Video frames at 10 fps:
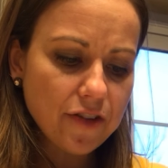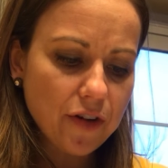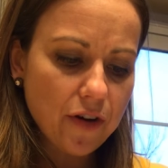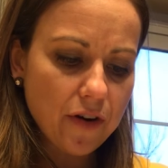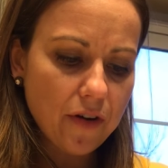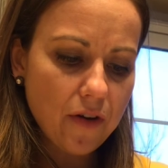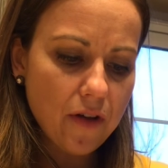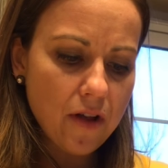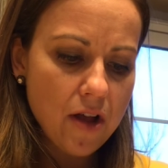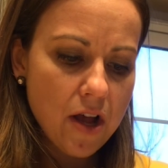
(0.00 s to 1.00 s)

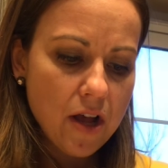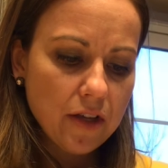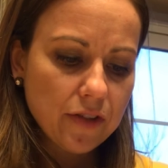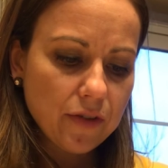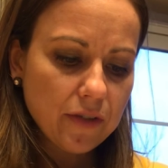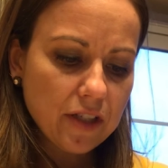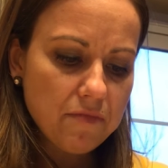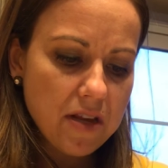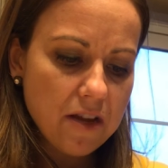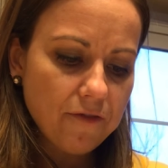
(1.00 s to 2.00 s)
turtle. So to
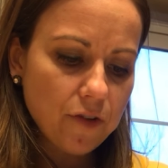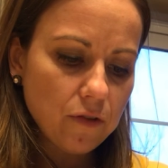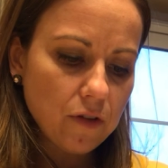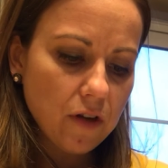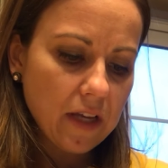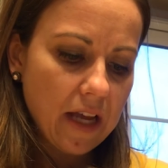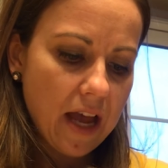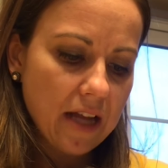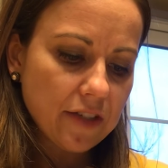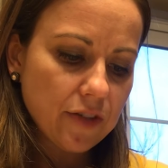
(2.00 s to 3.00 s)
me, if you look
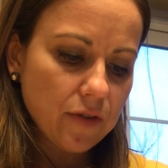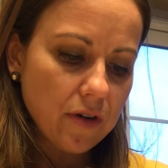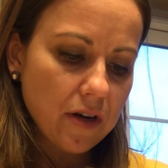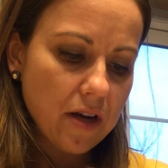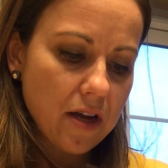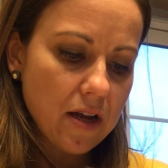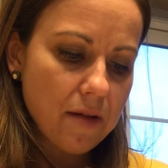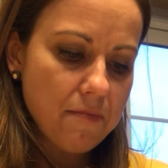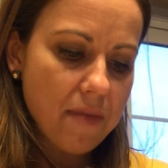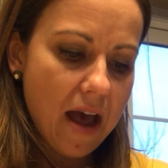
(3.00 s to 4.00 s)
at your
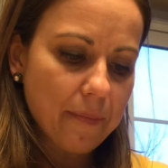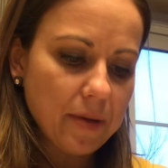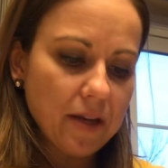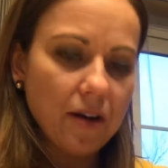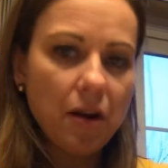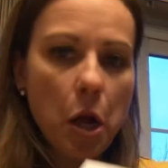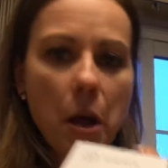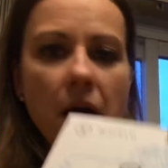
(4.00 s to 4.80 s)
map here,